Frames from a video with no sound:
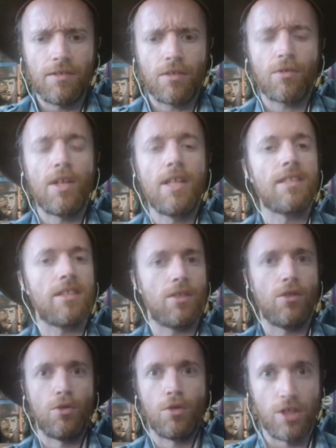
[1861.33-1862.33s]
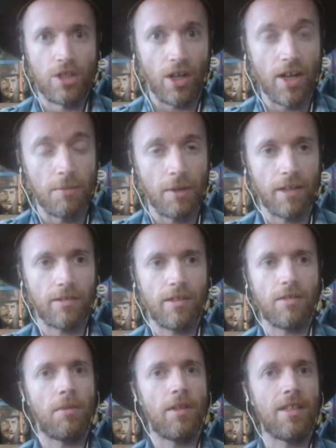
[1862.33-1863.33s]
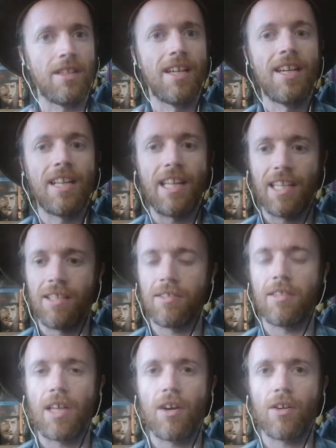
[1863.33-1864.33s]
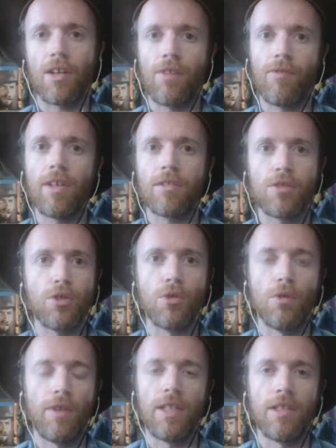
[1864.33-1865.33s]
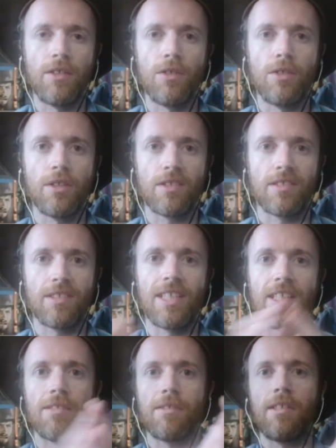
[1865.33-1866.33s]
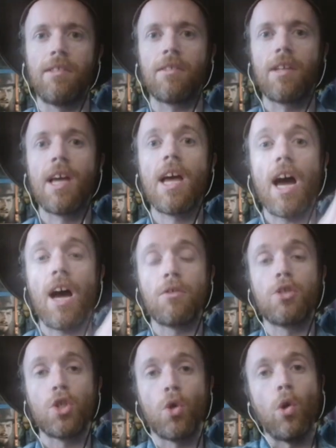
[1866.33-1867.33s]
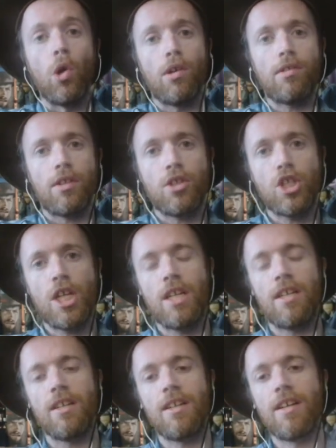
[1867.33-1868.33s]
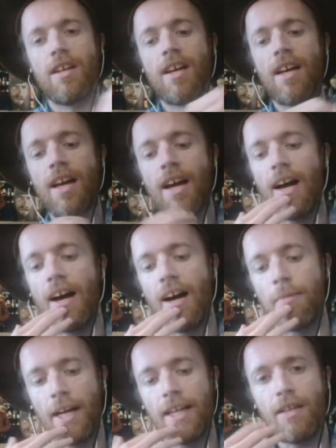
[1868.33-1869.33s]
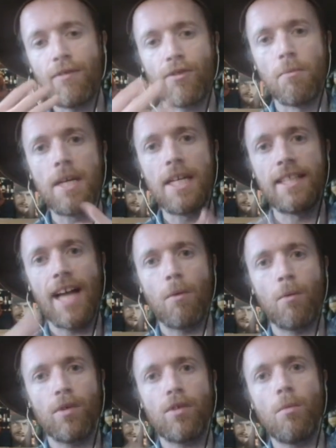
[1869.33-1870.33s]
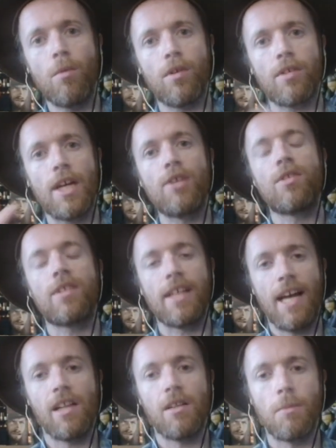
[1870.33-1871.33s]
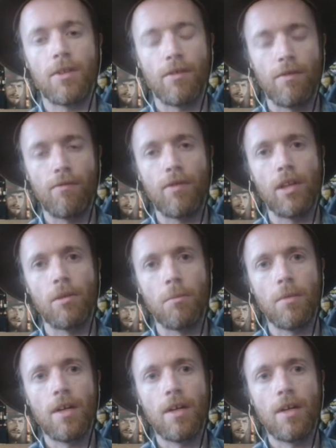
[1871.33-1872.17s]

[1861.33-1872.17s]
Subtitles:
is crazy, you could die because of this, but like he says, how could I face Joe if I didn't do this? Because I think he sees how Joe looks at Shane. And I think for me, that was the most interesting element of the film.